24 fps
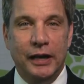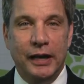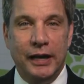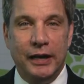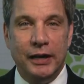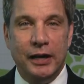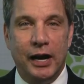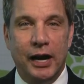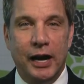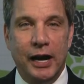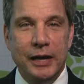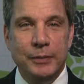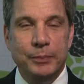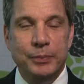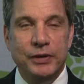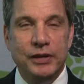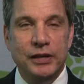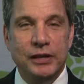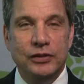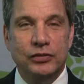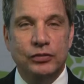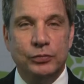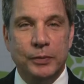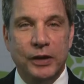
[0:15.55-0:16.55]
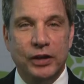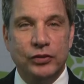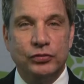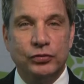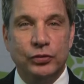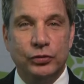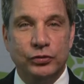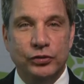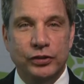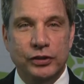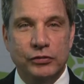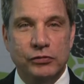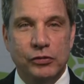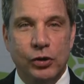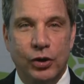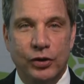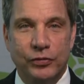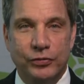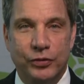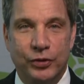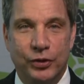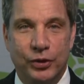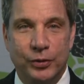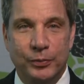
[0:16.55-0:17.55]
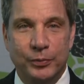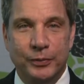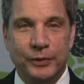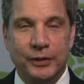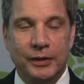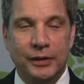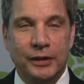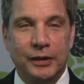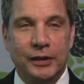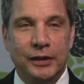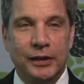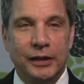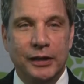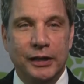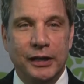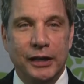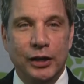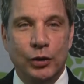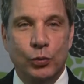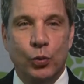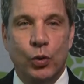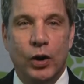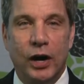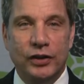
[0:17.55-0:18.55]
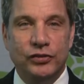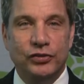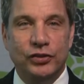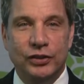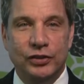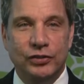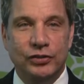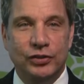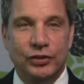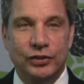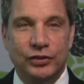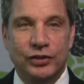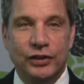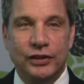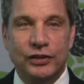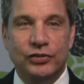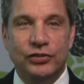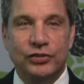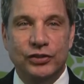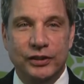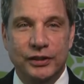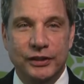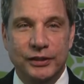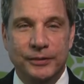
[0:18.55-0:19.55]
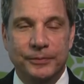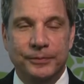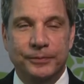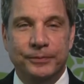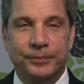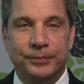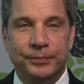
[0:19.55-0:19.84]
an IP specialty law firm in Washington, D.C.